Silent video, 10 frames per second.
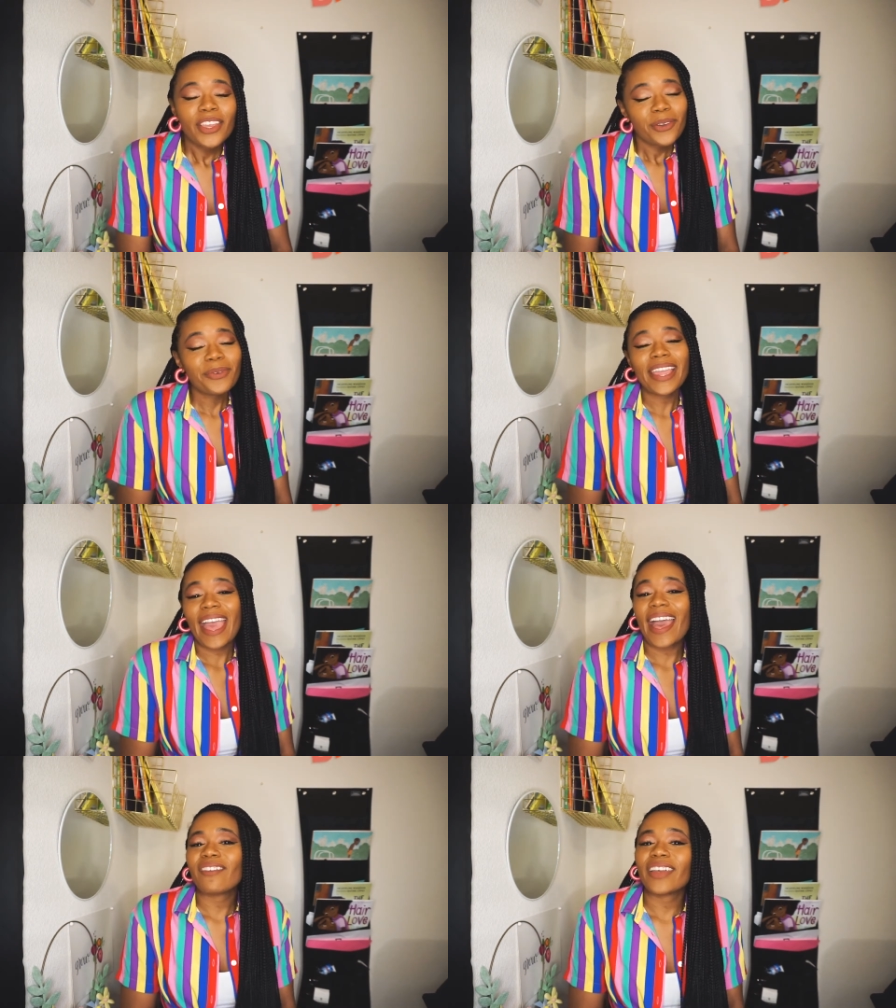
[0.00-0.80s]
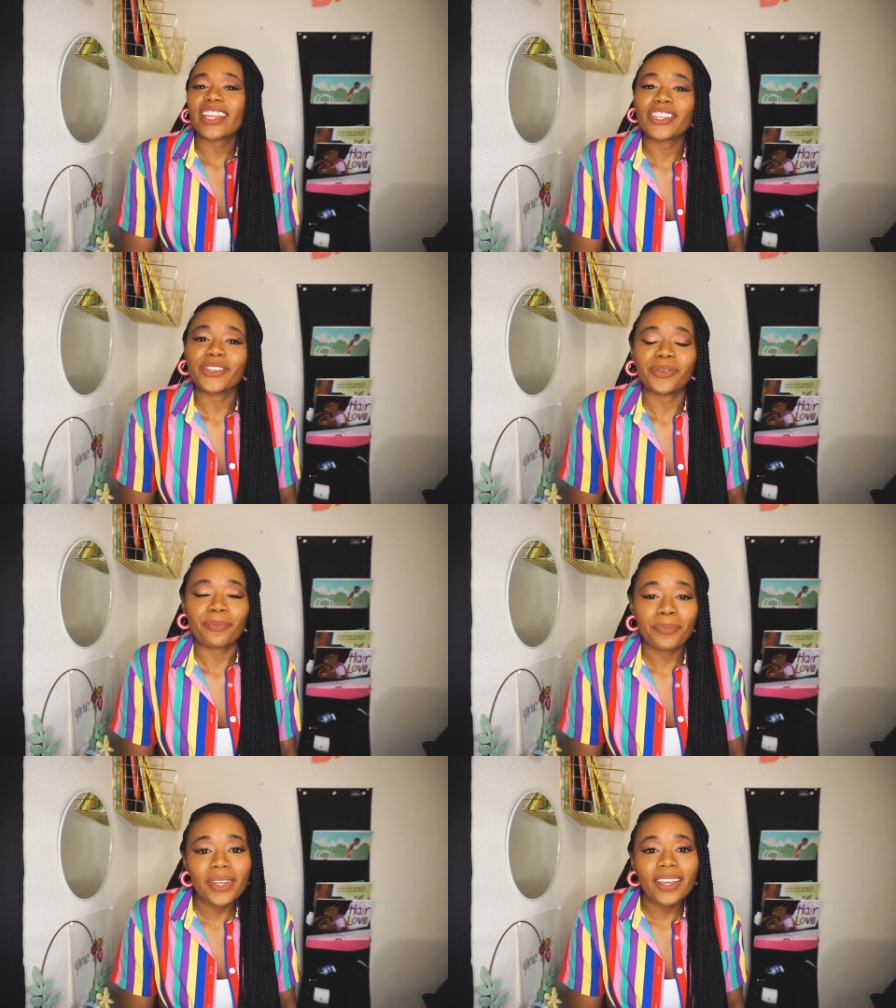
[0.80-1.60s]
we have a new
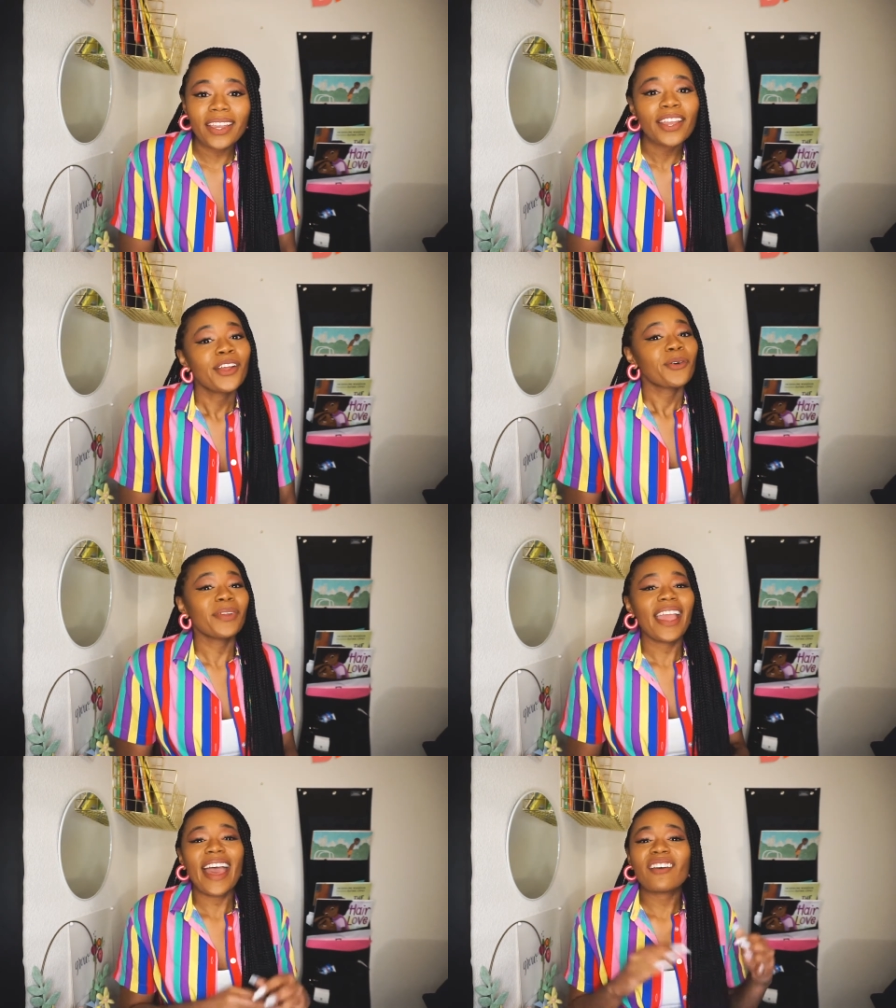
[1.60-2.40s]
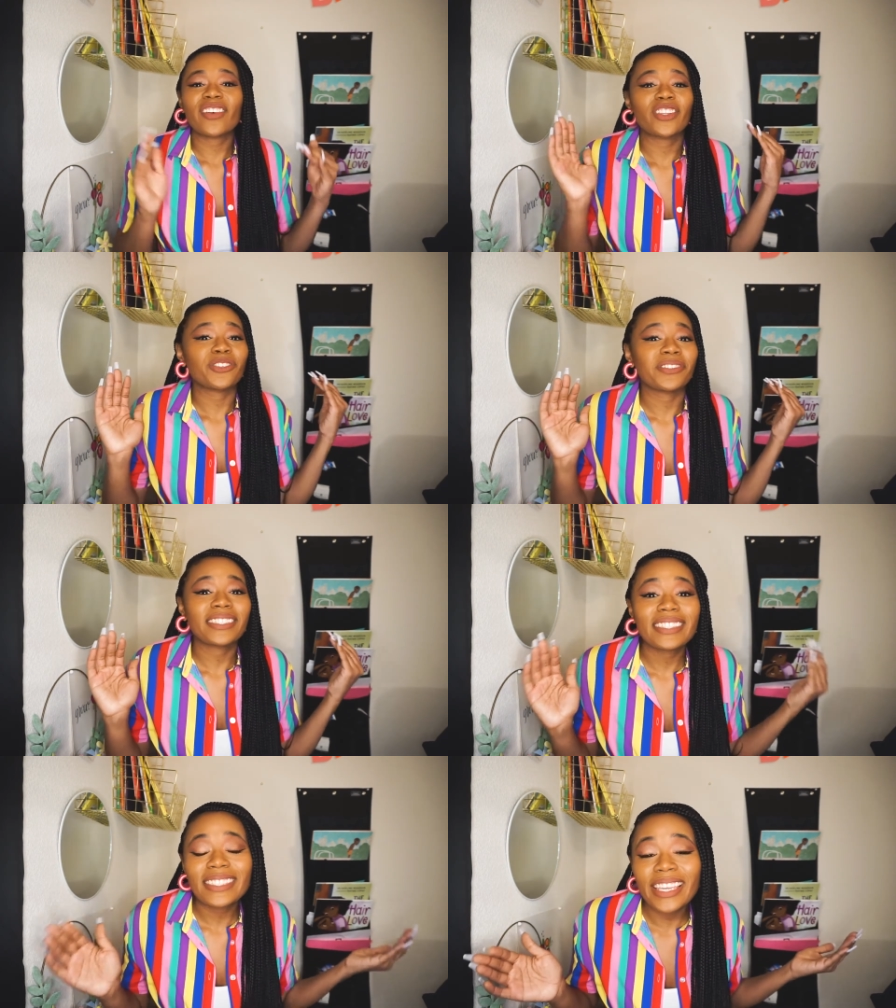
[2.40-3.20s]
book, we have a new
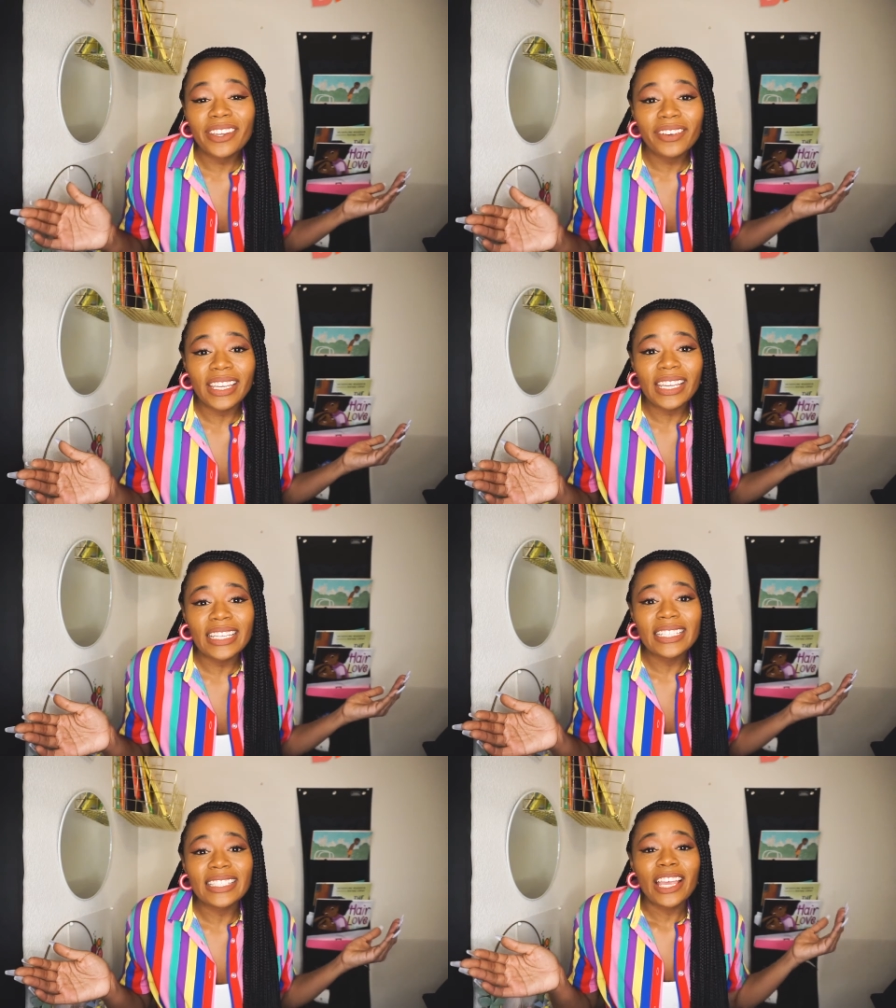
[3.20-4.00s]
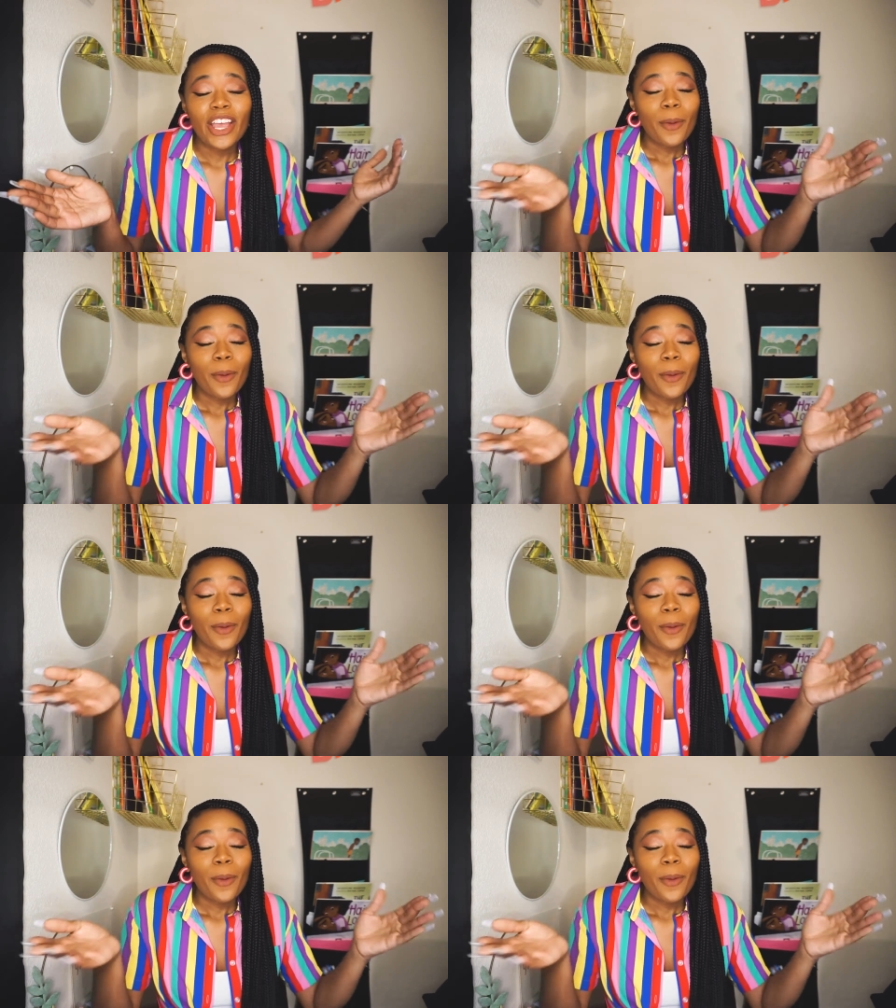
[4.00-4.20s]
series,